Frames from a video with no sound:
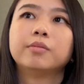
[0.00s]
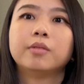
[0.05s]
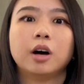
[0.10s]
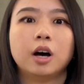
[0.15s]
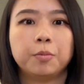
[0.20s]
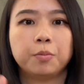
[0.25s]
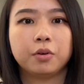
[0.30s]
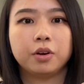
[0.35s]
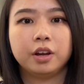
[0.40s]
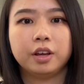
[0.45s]

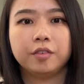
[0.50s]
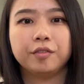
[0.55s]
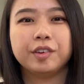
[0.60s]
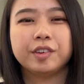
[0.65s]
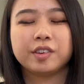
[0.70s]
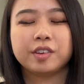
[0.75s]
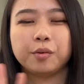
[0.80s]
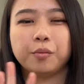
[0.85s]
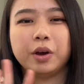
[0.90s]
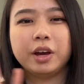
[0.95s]
operative
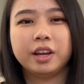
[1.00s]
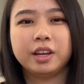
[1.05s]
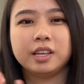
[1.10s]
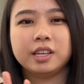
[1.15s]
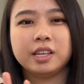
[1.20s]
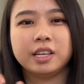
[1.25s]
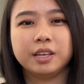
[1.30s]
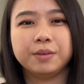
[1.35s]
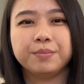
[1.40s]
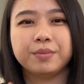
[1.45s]
is what it
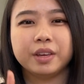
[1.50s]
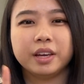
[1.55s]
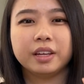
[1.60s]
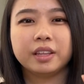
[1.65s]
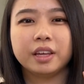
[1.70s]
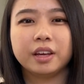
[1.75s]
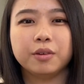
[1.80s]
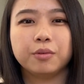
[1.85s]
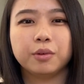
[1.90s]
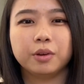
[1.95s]
seems like
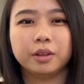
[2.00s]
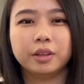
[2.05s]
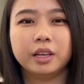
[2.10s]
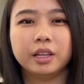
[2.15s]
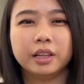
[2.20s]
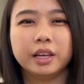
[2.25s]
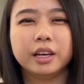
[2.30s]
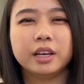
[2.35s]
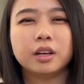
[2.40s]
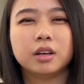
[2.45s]
they really
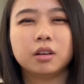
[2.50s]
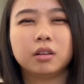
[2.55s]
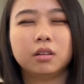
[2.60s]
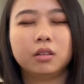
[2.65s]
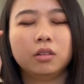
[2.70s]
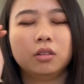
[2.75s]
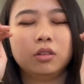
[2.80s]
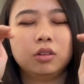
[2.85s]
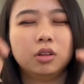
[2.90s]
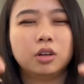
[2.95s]
like
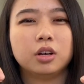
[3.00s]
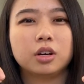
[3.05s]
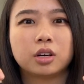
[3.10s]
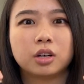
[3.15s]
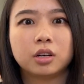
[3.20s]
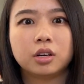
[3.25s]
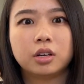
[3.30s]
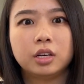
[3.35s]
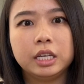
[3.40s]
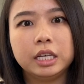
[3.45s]
look
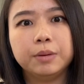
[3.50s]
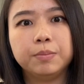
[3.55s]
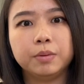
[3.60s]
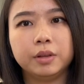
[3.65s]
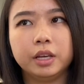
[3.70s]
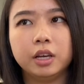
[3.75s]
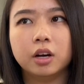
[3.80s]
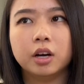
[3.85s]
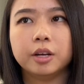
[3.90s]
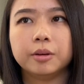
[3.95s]

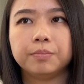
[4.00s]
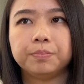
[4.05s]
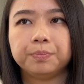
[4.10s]
deeply on.